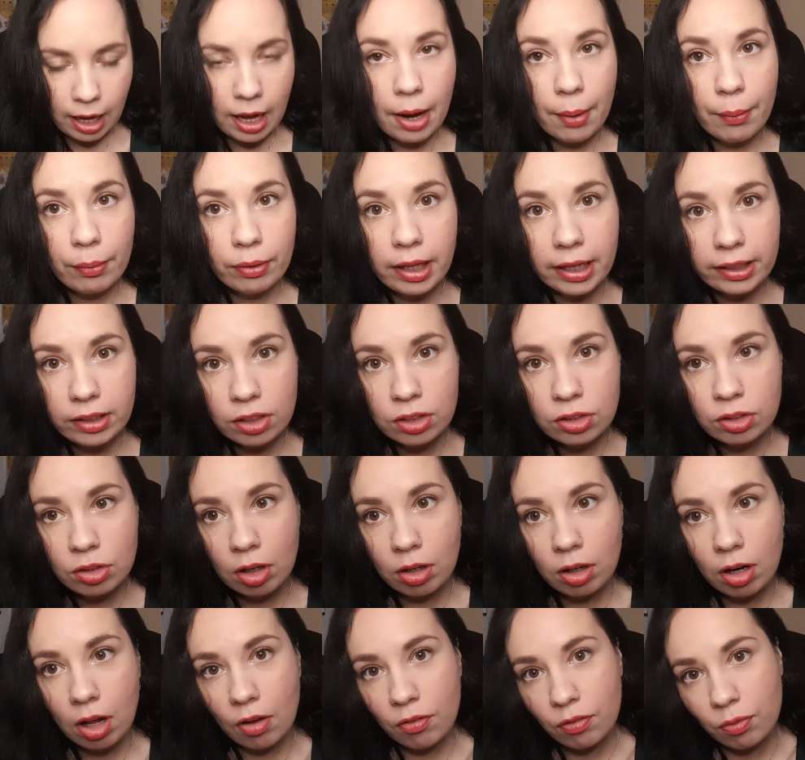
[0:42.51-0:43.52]
I would like to
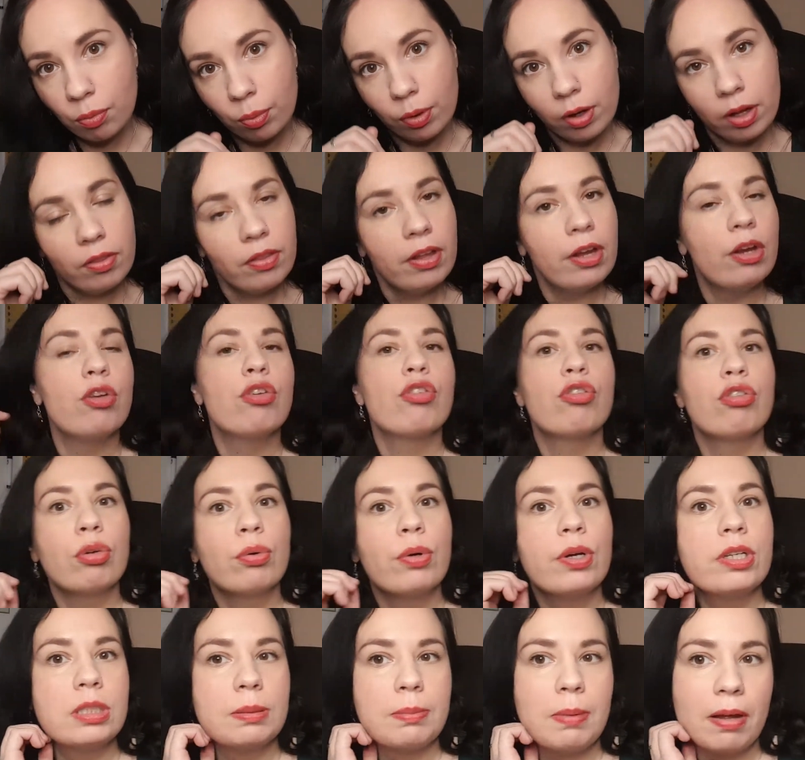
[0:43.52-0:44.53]
start off with a
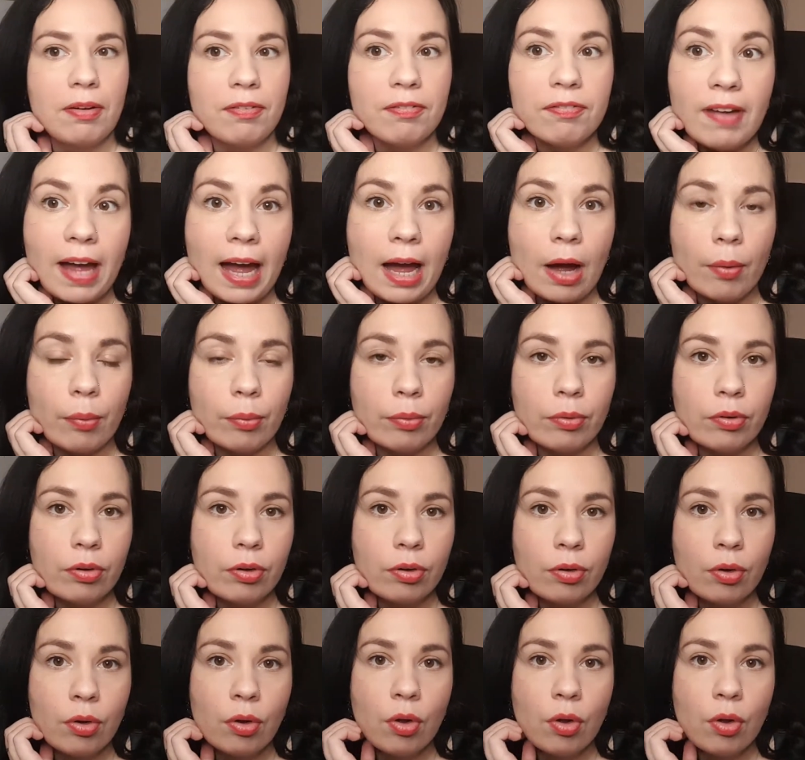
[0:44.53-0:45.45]
truism I found.